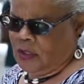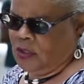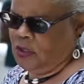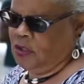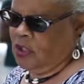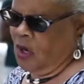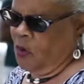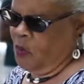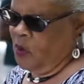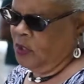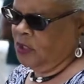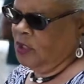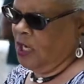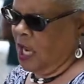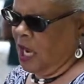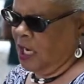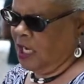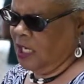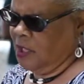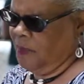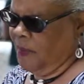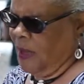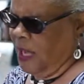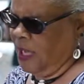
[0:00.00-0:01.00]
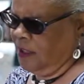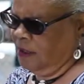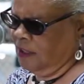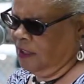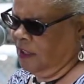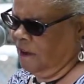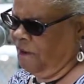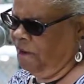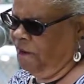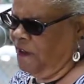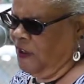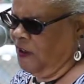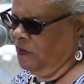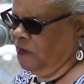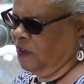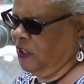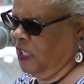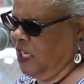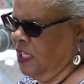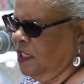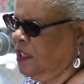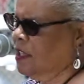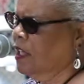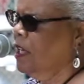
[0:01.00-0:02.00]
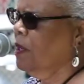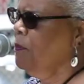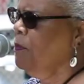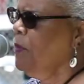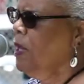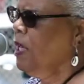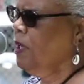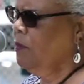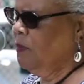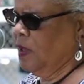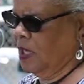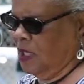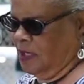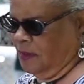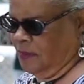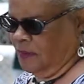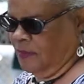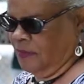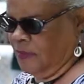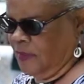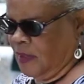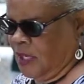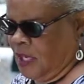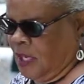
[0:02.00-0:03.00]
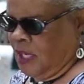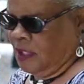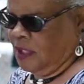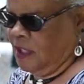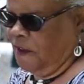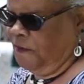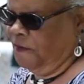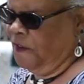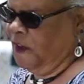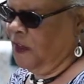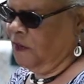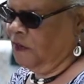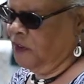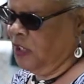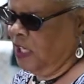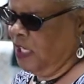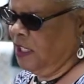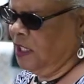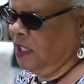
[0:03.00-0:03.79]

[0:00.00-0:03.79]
So we're talking about the 15th Amendment. The 15th